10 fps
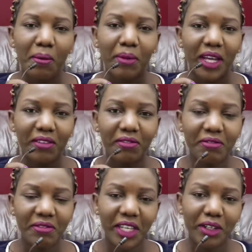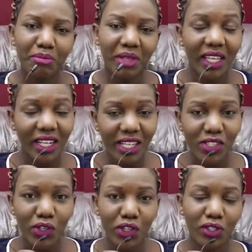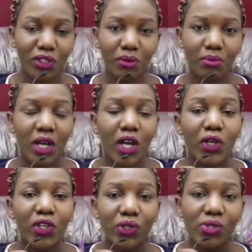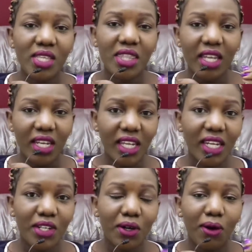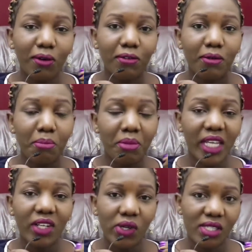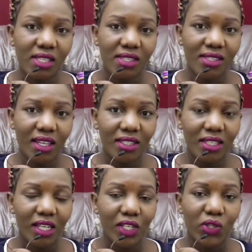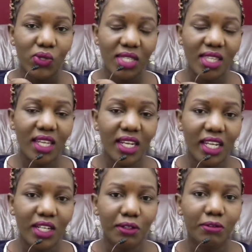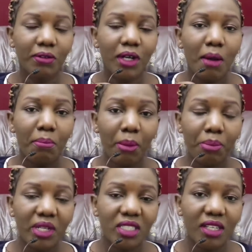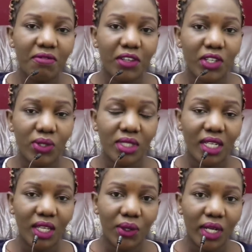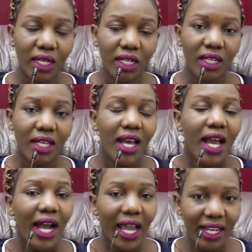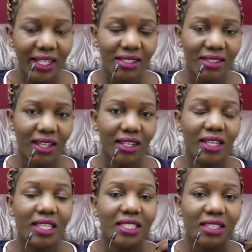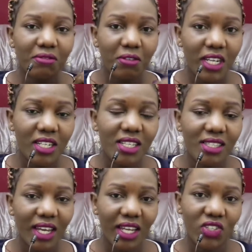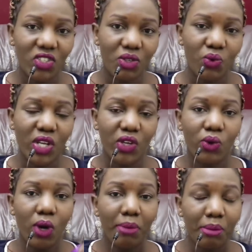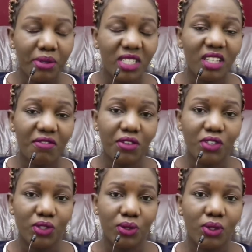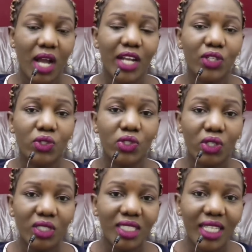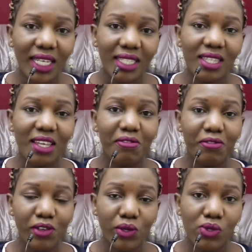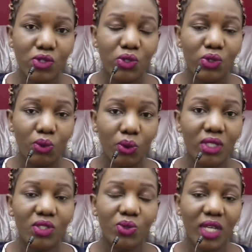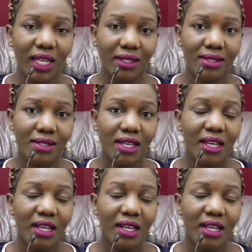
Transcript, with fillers: my fellow beginners on YouTube, do you see the need of being consistent? Do you see the need of publishing videos regularly? I understand it is very discouraging when you publish a video and you don't get the views you'd want to get.